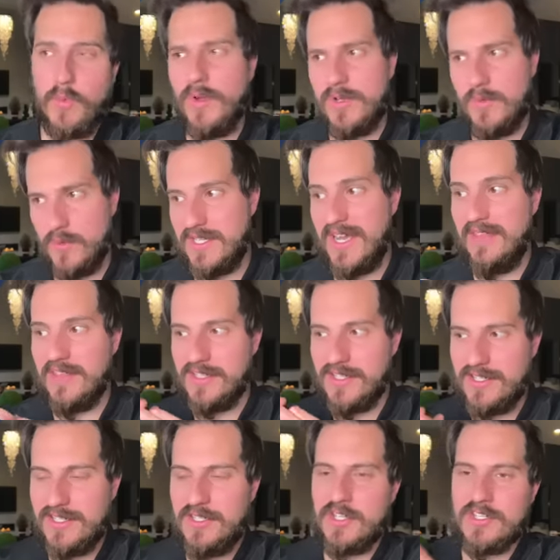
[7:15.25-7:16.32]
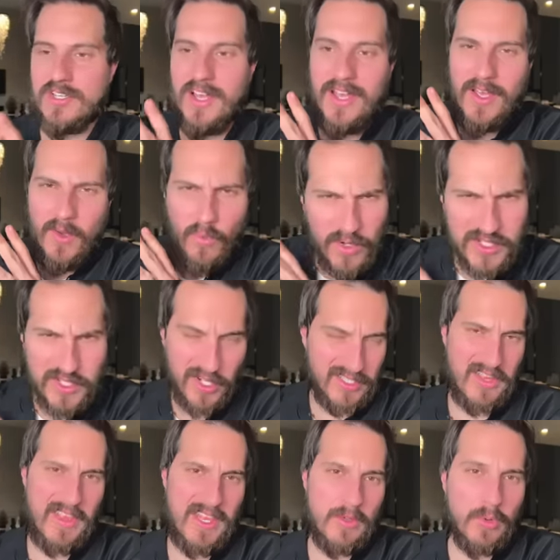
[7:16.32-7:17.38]
Once again, this isn't just what
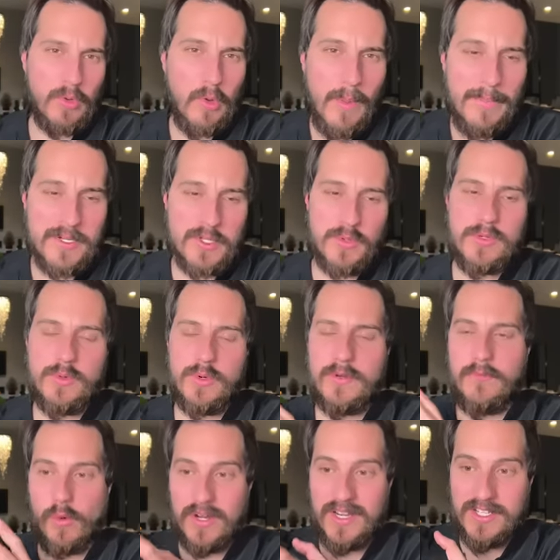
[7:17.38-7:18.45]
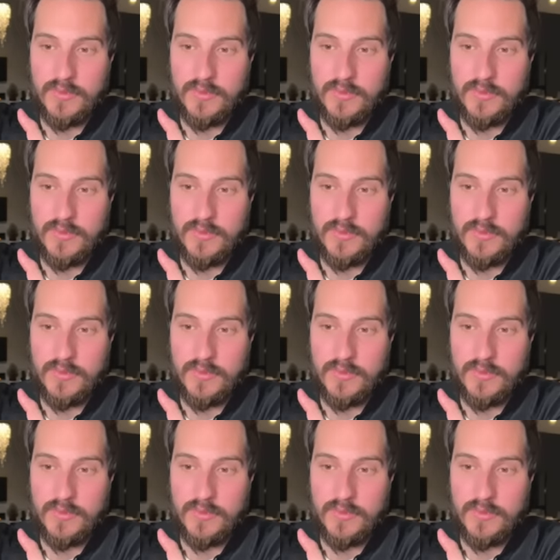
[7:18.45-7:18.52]
stocks I think will go up in 2024,